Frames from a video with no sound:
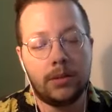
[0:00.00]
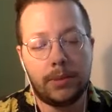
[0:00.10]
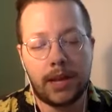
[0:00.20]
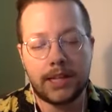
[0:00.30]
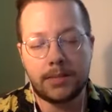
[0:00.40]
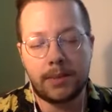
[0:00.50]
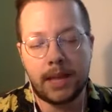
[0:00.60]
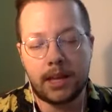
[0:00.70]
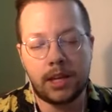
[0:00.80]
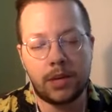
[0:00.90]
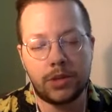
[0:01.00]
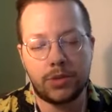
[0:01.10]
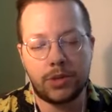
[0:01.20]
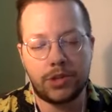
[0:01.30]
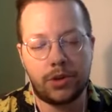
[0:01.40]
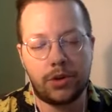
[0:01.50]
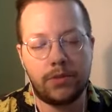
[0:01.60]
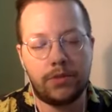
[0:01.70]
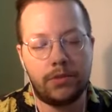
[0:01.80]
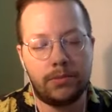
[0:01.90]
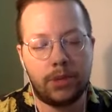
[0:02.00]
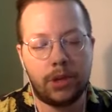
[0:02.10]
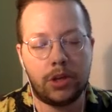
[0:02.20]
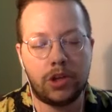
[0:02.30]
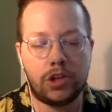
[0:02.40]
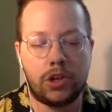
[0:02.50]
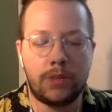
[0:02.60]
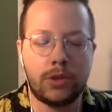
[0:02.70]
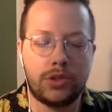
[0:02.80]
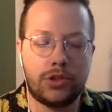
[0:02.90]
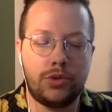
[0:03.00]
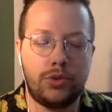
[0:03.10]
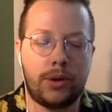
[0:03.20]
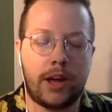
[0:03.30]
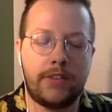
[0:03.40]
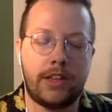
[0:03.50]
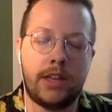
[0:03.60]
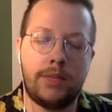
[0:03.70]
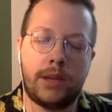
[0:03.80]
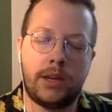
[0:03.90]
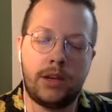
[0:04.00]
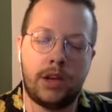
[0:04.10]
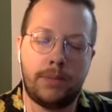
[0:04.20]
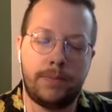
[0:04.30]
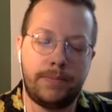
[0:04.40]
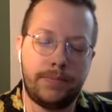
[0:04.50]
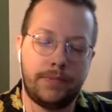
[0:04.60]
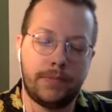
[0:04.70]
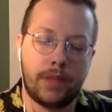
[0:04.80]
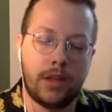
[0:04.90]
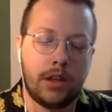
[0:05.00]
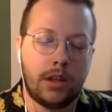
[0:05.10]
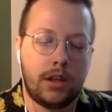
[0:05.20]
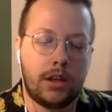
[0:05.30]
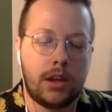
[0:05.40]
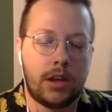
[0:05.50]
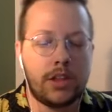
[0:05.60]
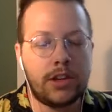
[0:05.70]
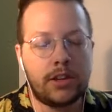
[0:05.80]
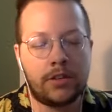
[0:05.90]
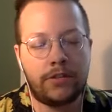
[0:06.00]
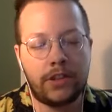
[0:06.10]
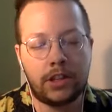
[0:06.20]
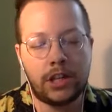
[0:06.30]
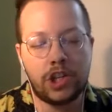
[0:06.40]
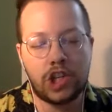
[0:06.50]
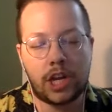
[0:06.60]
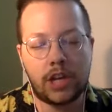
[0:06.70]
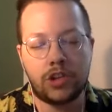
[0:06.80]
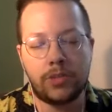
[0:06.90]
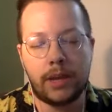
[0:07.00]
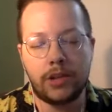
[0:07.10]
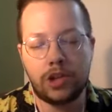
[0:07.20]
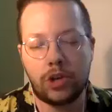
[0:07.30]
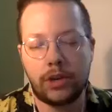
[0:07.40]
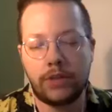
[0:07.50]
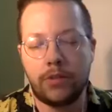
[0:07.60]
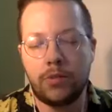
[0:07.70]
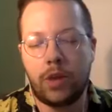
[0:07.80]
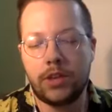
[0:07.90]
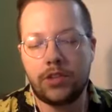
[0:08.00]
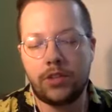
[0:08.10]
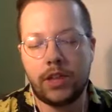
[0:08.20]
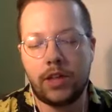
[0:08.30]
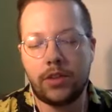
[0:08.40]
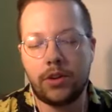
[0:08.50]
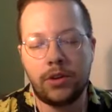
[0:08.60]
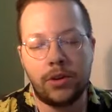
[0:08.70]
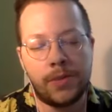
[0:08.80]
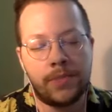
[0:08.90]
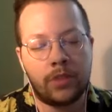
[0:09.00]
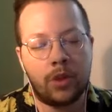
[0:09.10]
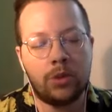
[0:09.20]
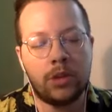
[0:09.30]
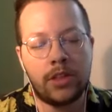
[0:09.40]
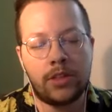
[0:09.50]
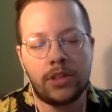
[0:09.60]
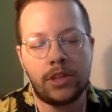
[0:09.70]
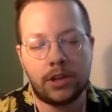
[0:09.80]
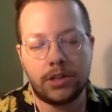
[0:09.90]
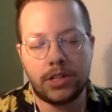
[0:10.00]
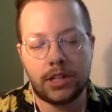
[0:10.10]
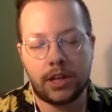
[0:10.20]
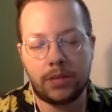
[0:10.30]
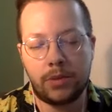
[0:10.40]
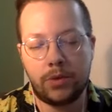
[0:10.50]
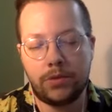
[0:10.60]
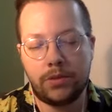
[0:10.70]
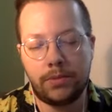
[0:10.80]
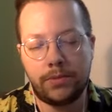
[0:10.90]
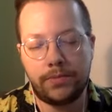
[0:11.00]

But as a man, he was reserved, bookish, almost too private and buttoned up. Nathan didn't feel he'd changed much going from one to the other, only that the yardstick had moved.